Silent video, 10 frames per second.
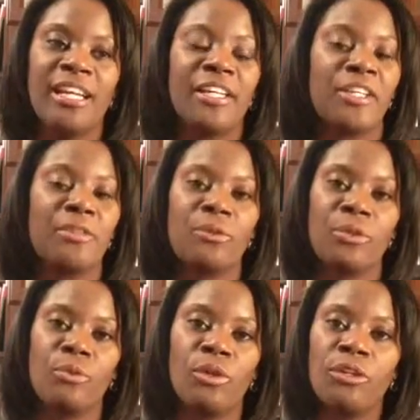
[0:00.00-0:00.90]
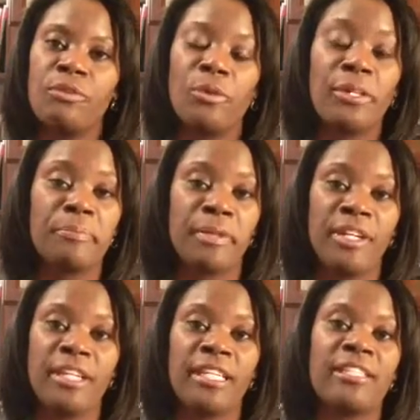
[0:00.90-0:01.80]
get through the wonderful
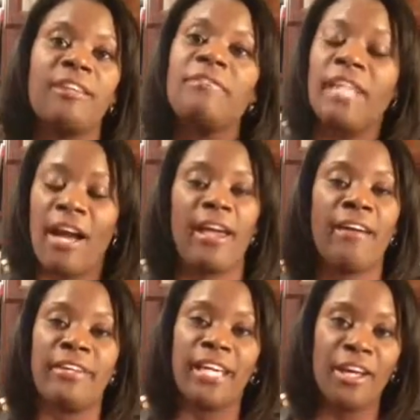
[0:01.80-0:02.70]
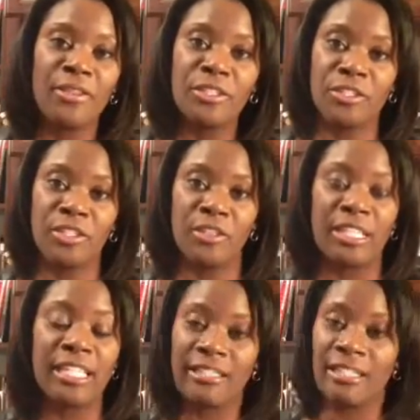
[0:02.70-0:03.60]
experience of now having health
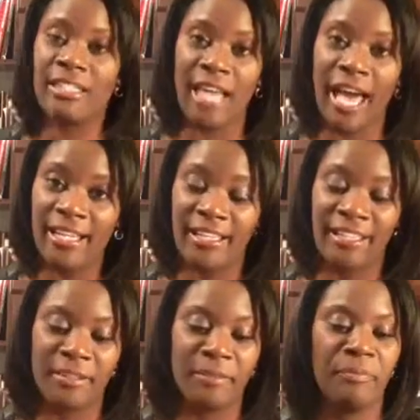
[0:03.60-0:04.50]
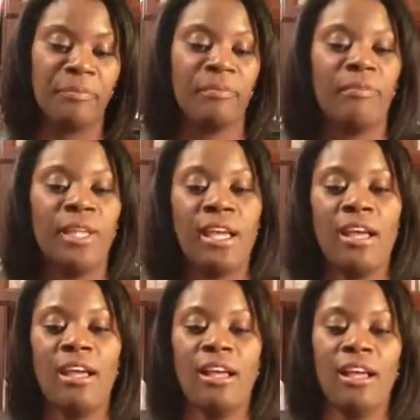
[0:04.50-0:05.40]
insurance. It's exciting.
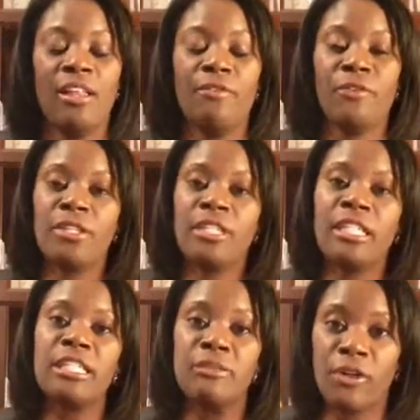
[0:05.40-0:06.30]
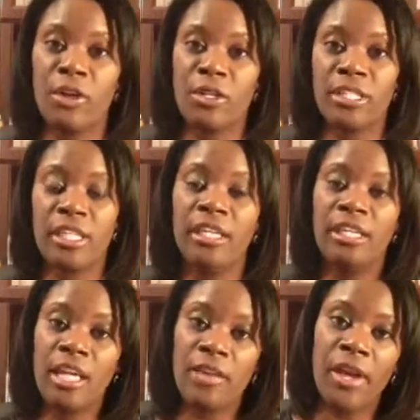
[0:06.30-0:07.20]
First things first, in
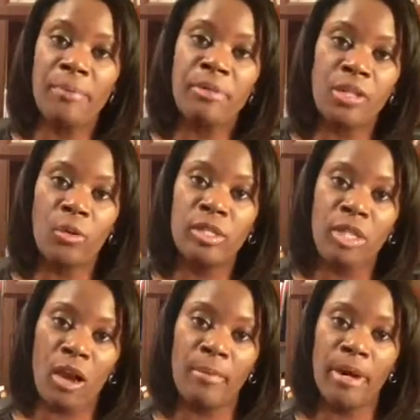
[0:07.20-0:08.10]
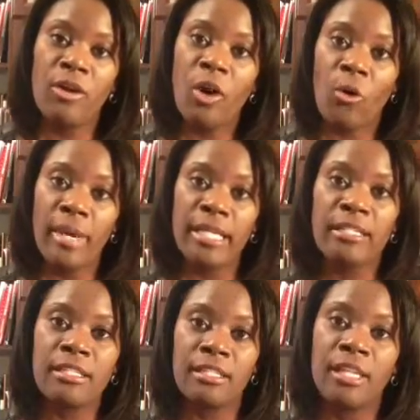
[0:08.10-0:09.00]
another episode we talk about copays
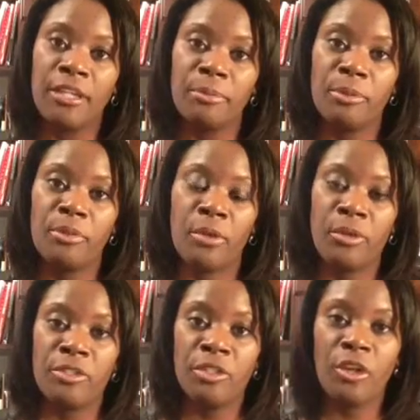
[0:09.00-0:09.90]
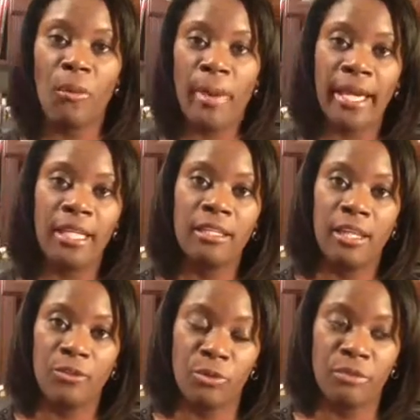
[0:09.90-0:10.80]
and deductibles. I want you to go back
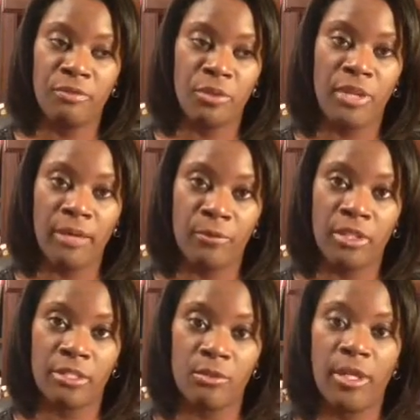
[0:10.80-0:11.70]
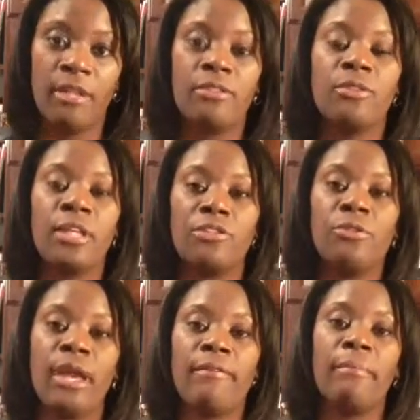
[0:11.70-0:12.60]
and review that one as well so that
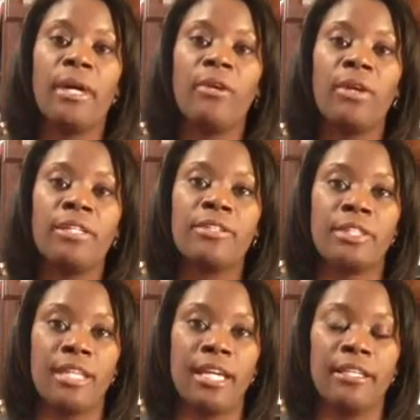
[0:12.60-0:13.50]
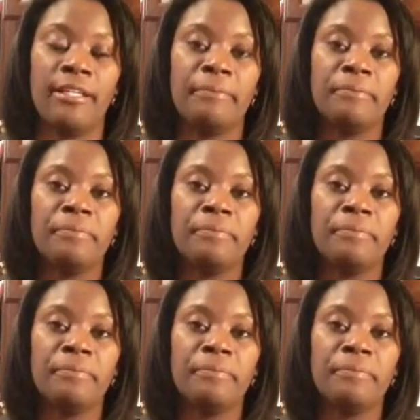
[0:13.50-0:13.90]
you have a better understanding